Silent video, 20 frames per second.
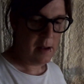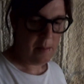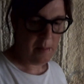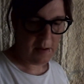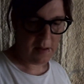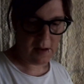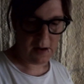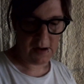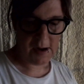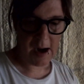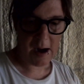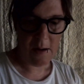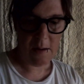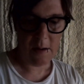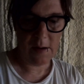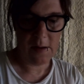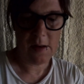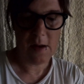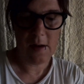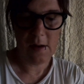but the shower
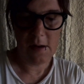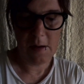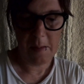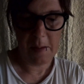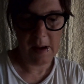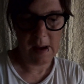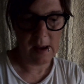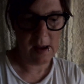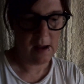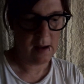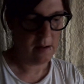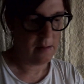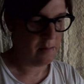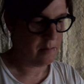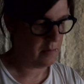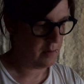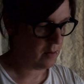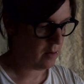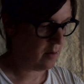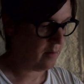is going to be
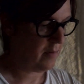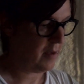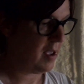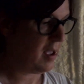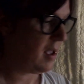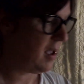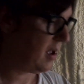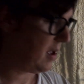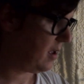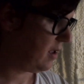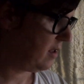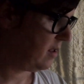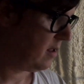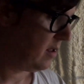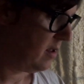sort of here,